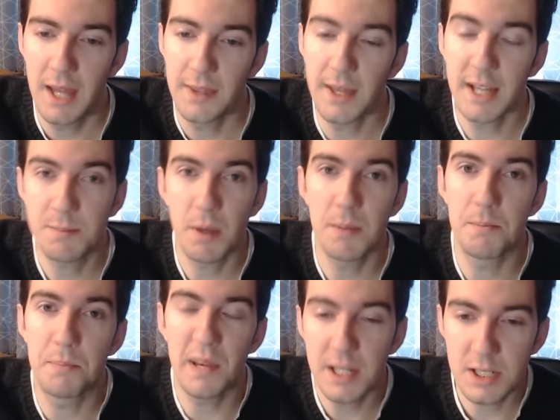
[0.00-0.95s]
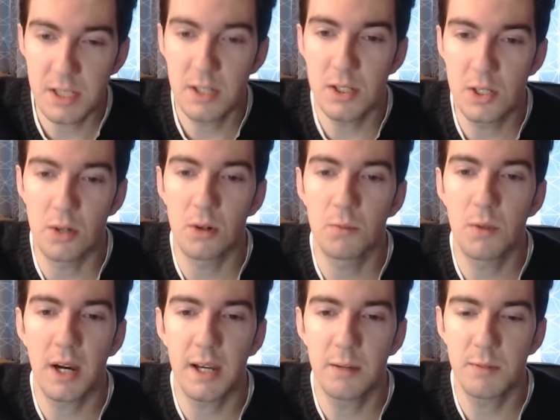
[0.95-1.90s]
That's my biggest concern with
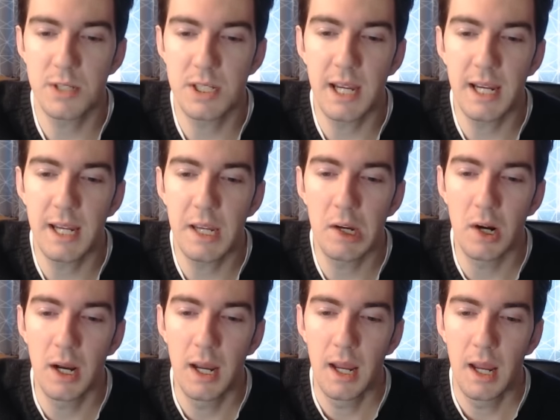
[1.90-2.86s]
Iowa State here.